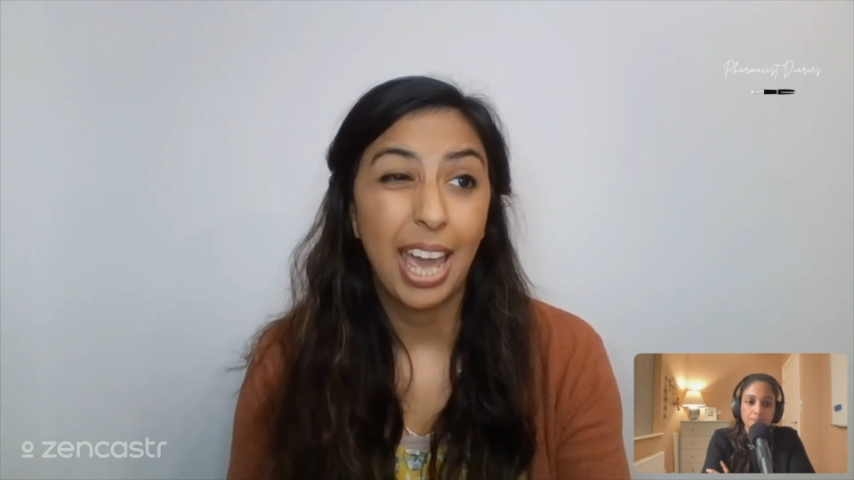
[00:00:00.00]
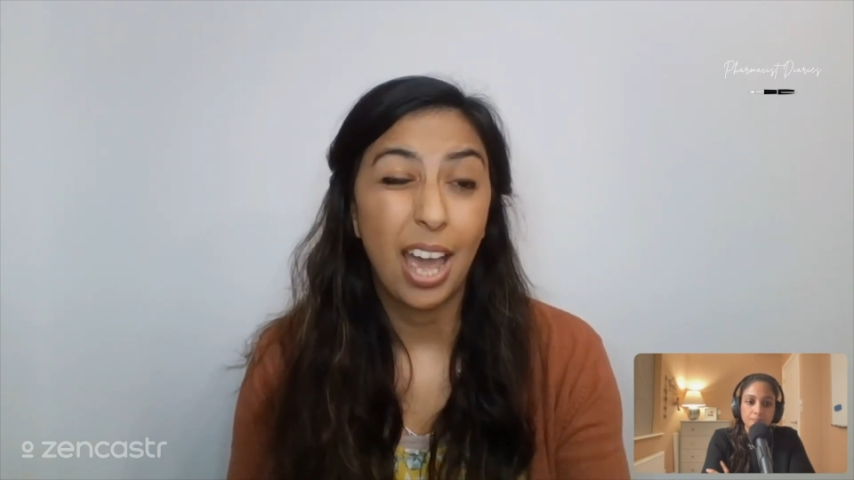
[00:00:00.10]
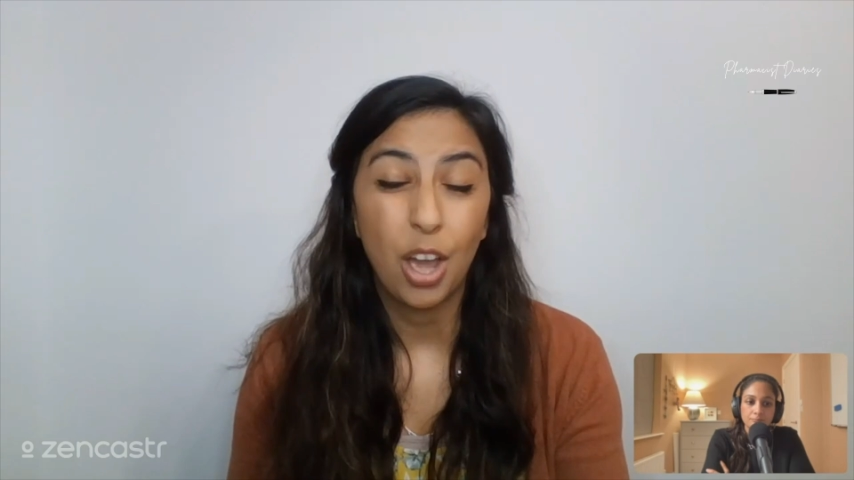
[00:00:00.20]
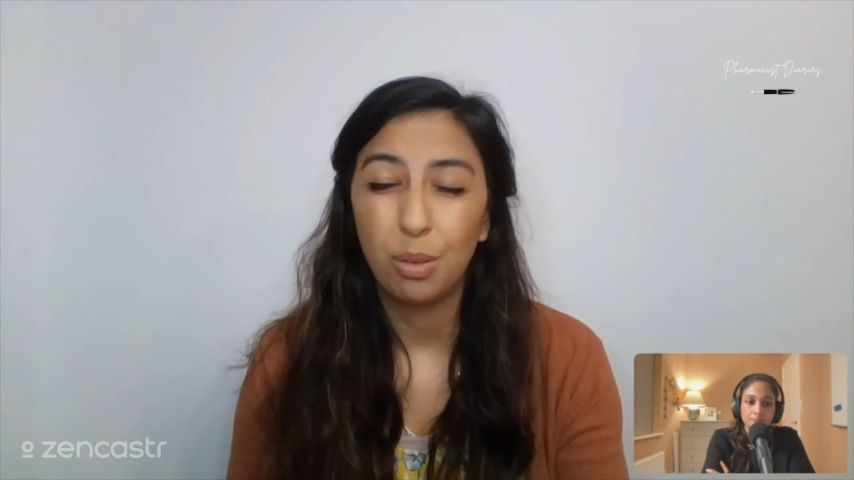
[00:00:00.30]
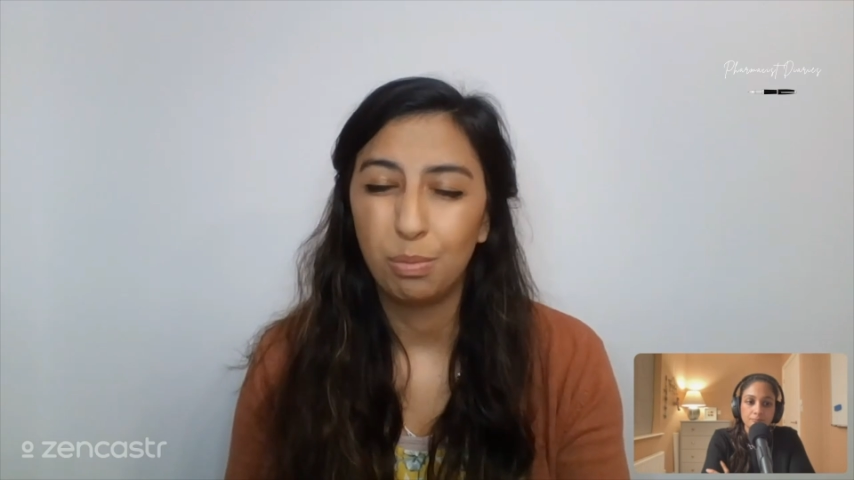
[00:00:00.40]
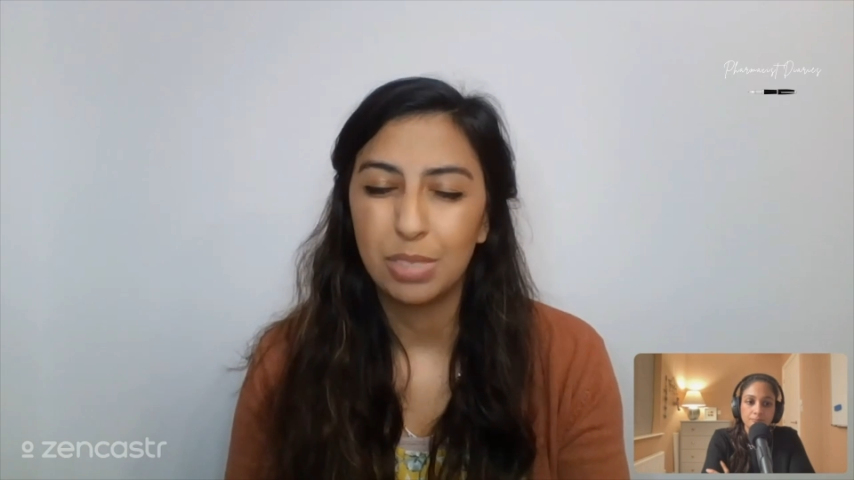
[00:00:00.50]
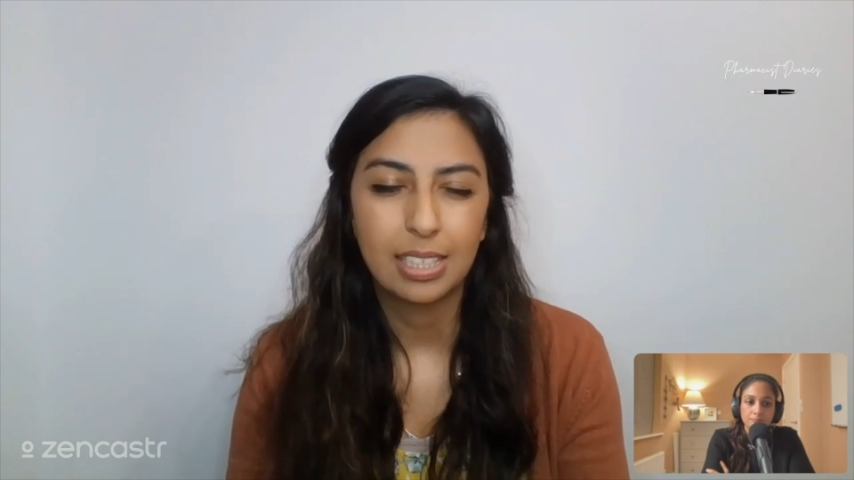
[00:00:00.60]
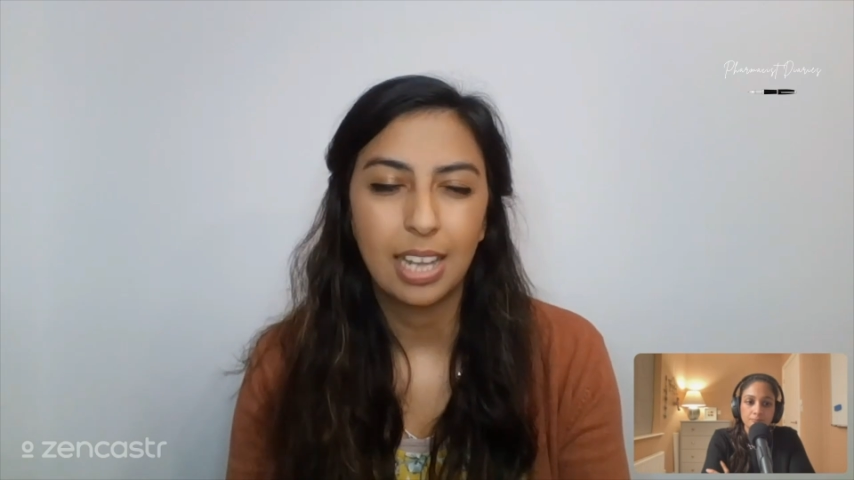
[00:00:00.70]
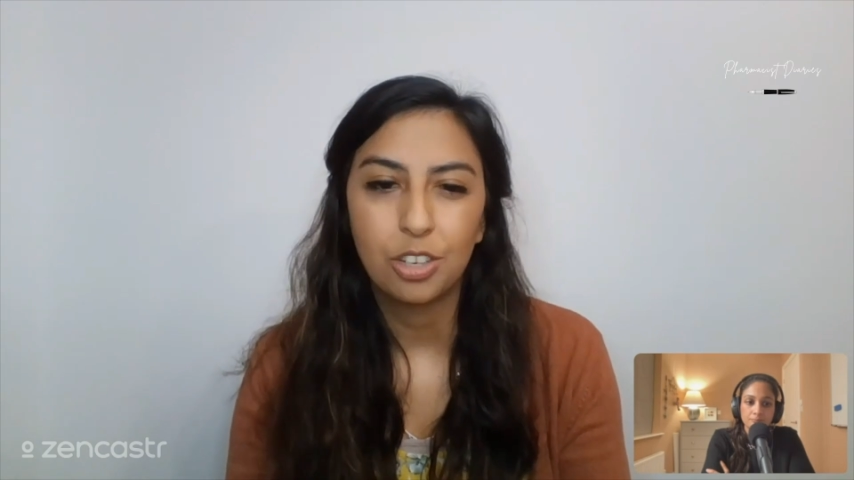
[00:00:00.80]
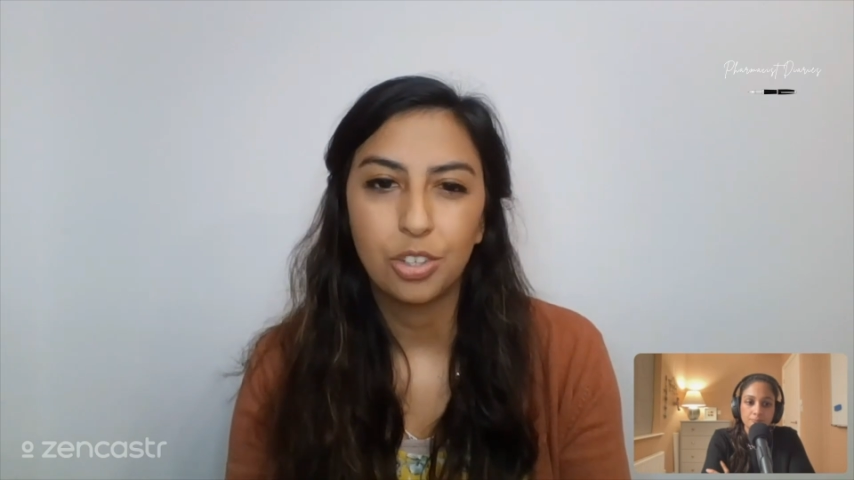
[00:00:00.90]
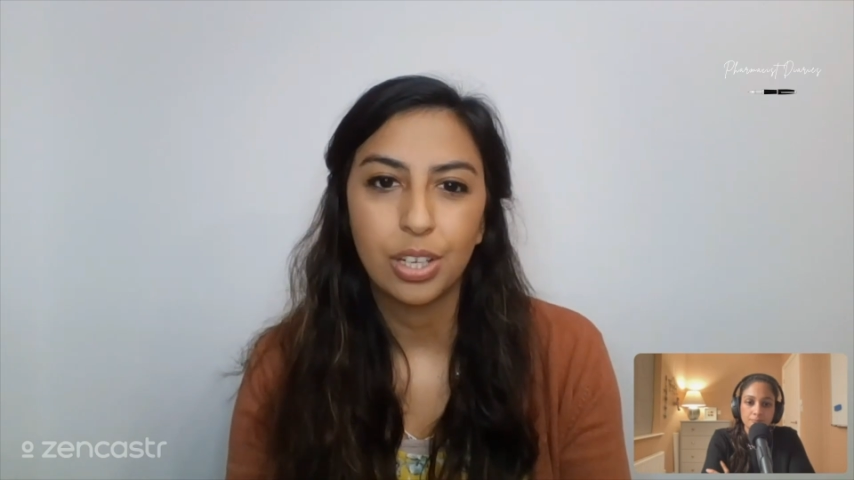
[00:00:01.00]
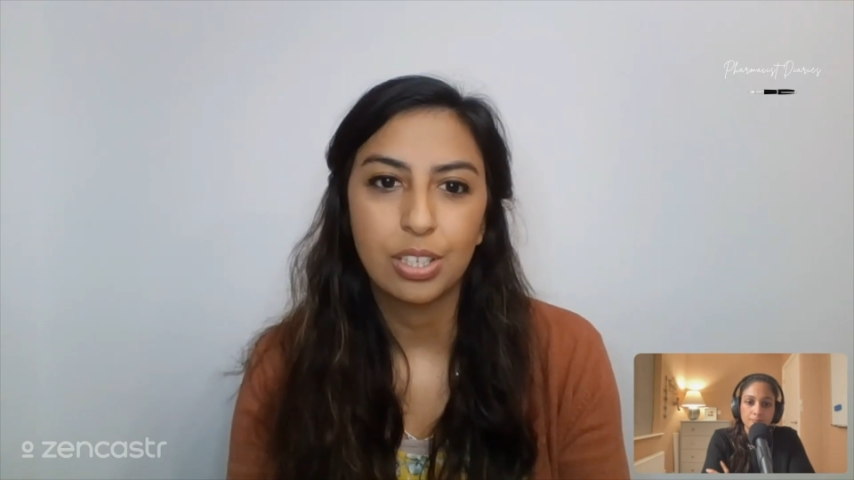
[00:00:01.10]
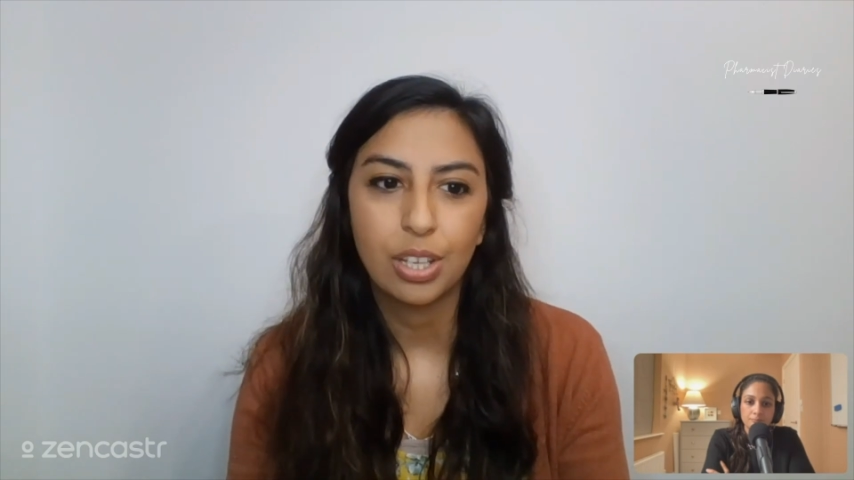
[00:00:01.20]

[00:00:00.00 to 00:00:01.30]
care homes, etc.